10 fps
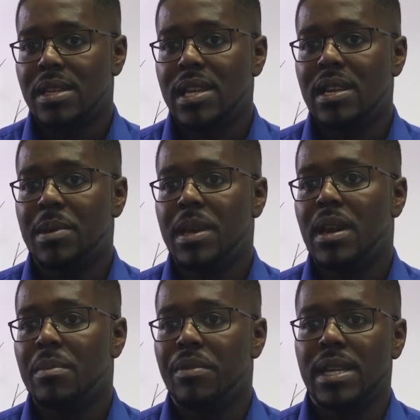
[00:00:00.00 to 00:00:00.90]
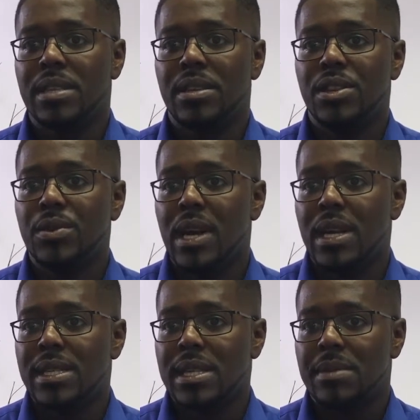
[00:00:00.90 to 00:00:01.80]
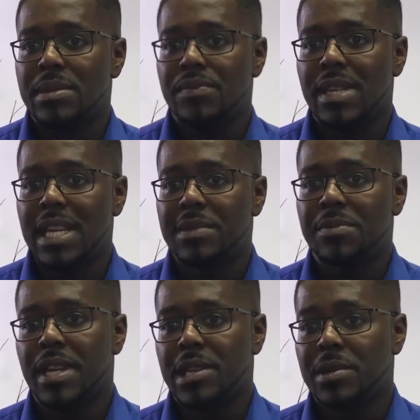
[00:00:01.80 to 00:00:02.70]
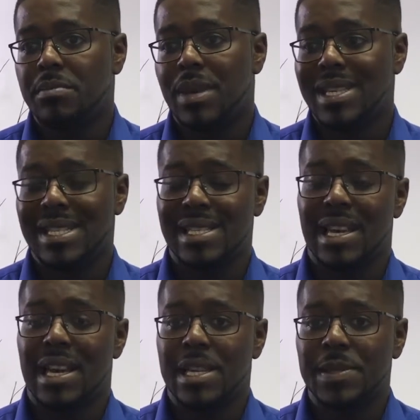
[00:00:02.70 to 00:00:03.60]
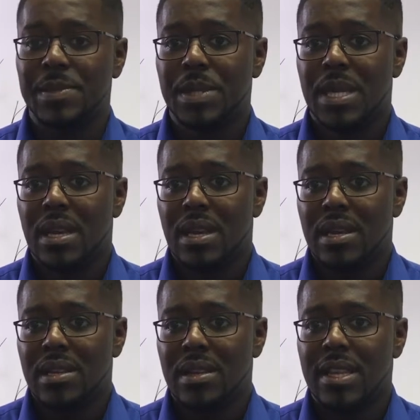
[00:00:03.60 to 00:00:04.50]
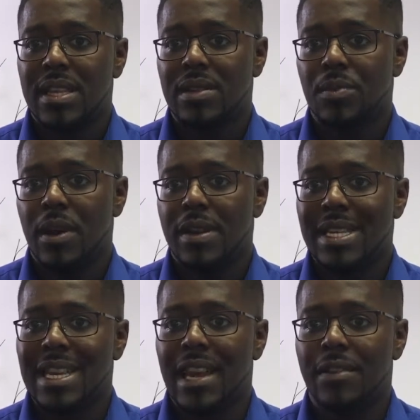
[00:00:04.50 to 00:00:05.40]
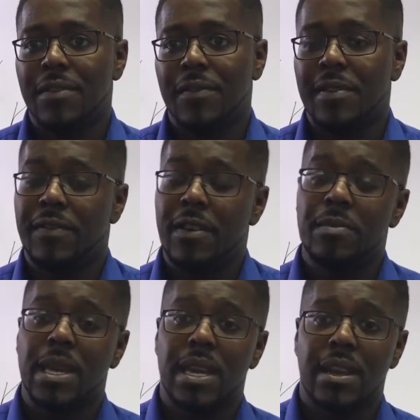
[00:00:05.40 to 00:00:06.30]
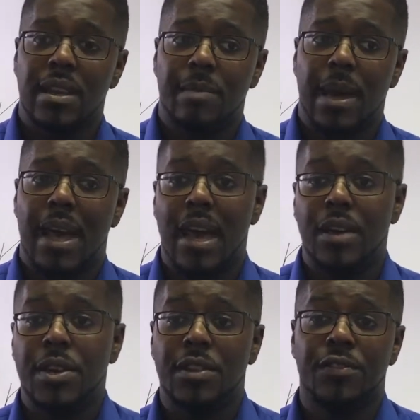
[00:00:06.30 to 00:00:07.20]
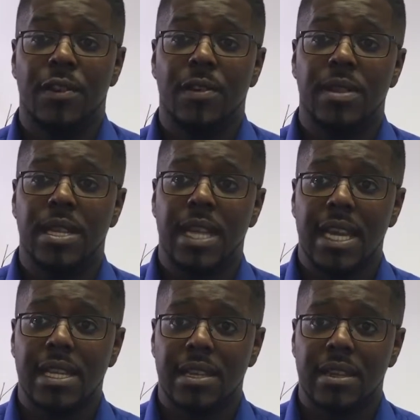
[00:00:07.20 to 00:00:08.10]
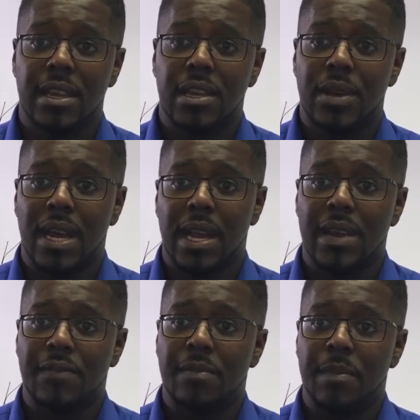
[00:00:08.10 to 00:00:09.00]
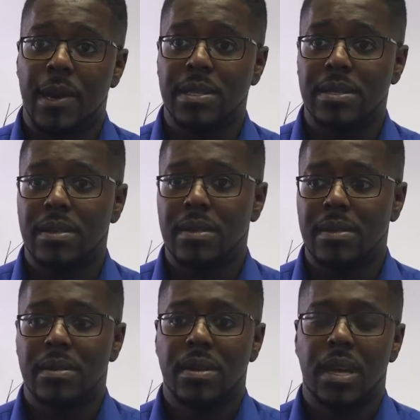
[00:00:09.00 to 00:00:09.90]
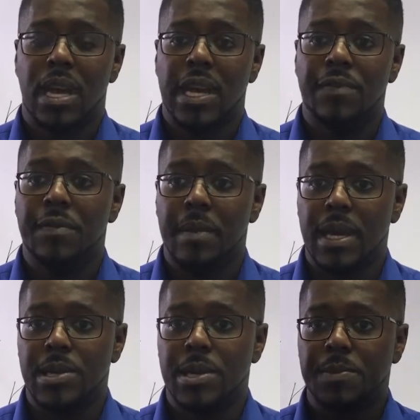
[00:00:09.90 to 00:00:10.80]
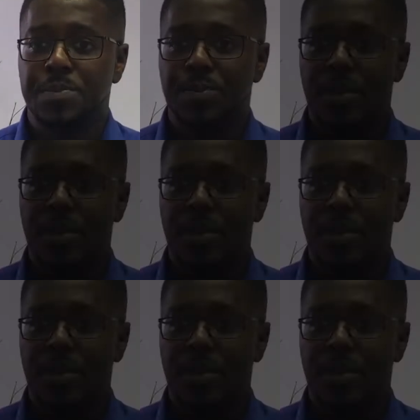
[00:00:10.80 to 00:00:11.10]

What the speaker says: GDPR brings new concepts of data protection by design. So this is where it's inherent from the very beginning about how you control the data that you collect from personal information.